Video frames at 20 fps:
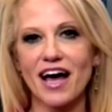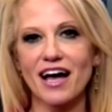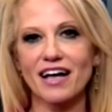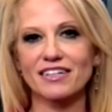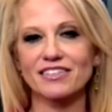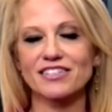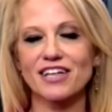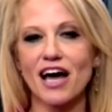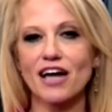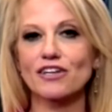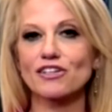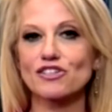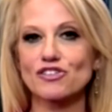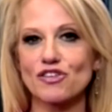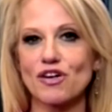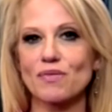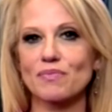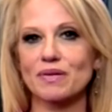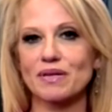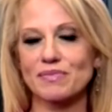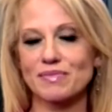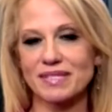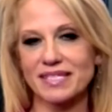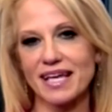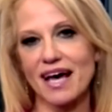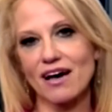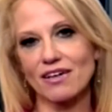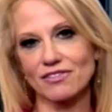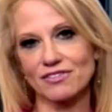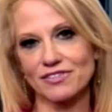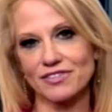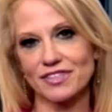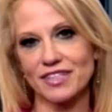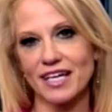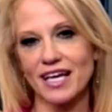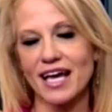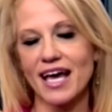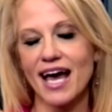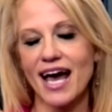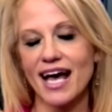of how Donald Trump himself
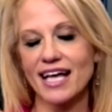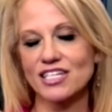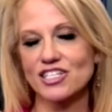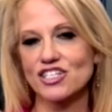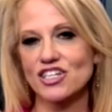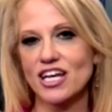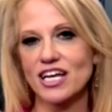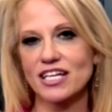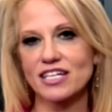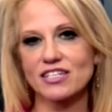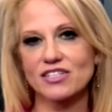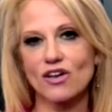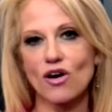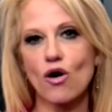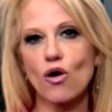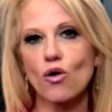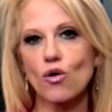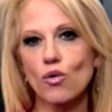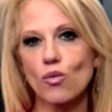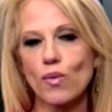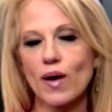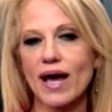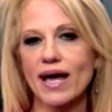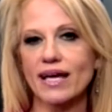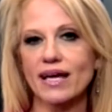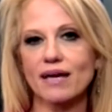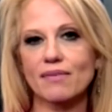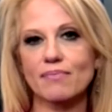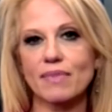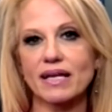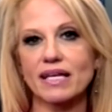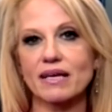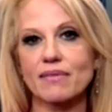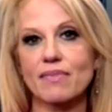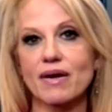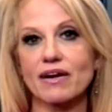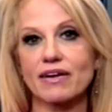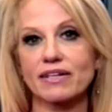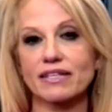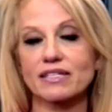has changed the whole way many
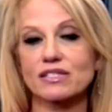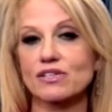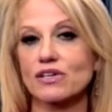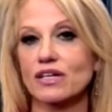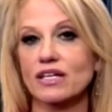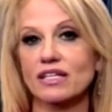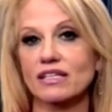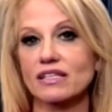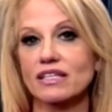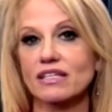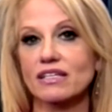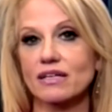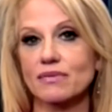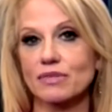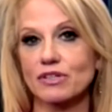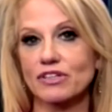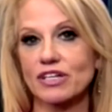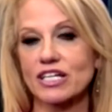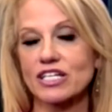Americans look at illegal